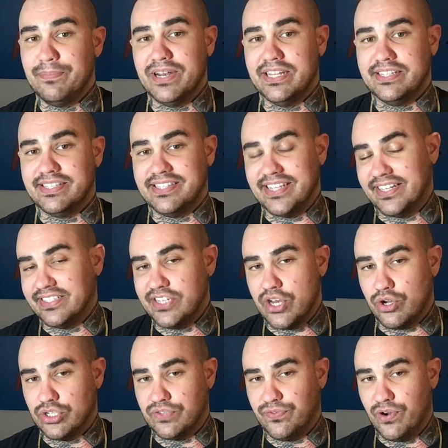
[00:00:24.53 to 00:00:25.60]
but it's
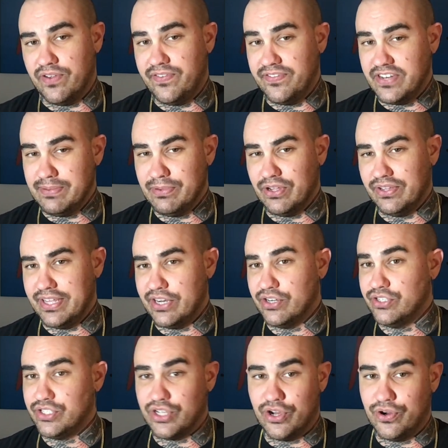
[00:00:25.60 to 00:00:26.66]
$60 for a 50
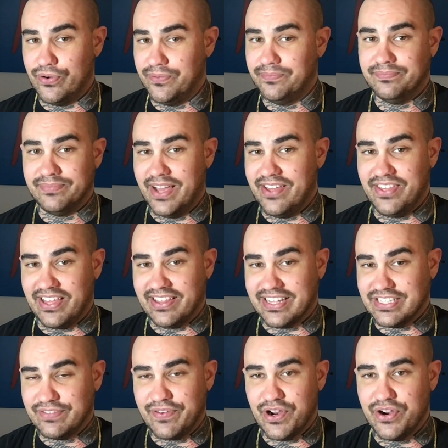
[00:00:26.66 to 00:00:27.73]
milliliter, so I think
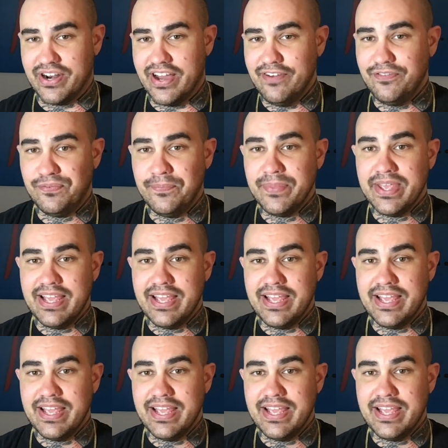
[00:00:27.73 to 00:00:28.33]
that's fair enough.